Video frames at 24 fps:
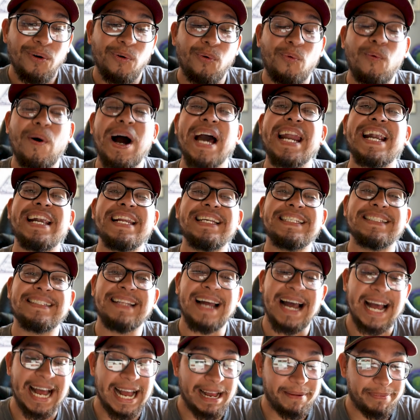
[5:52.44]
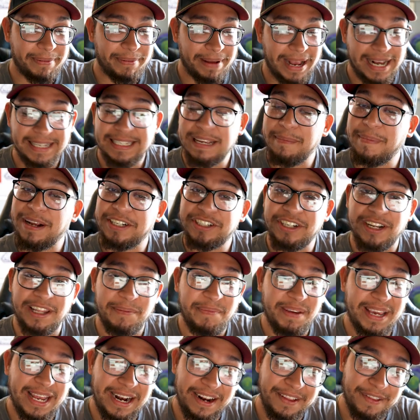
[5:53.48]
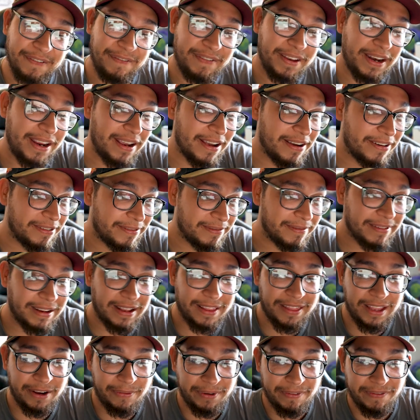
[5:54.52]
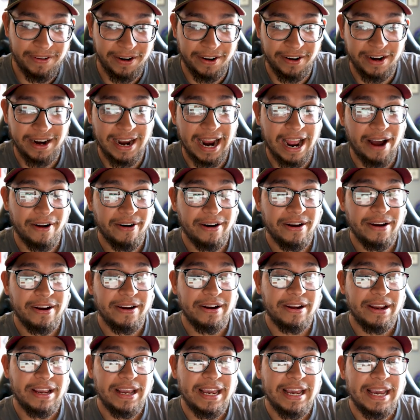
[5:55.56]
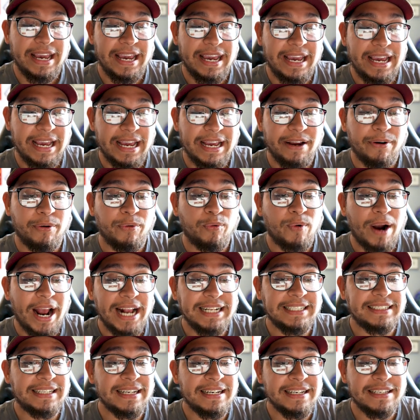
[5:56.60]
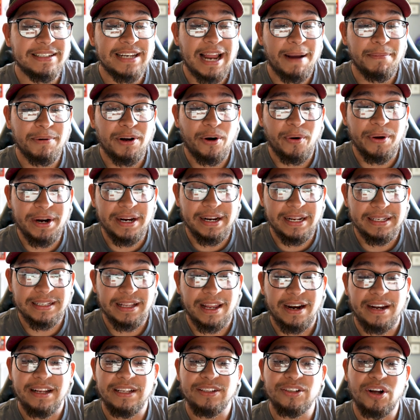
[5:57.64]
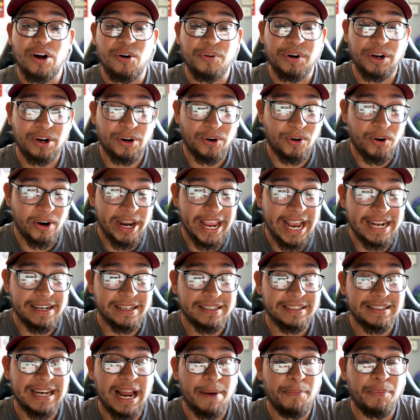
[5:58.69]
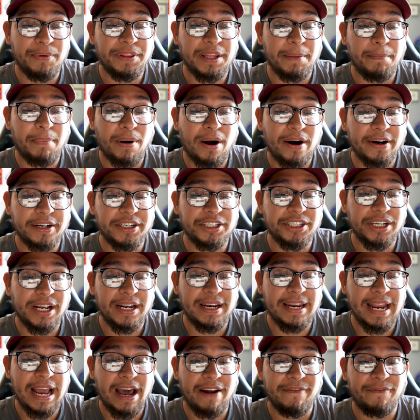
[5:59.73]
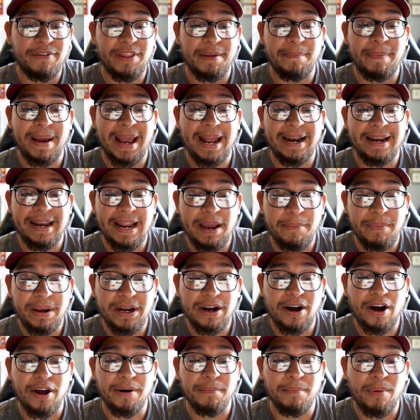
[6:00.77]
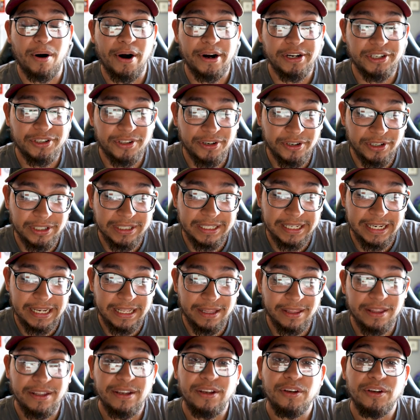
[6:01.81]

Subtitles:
Why did he stop? As I mentioned in the beginning of the video, I think we figured it out. Wrights didn't stop going to Disneyland on his own accord. He had to stop when the park shut down for the pandemic on March 13th,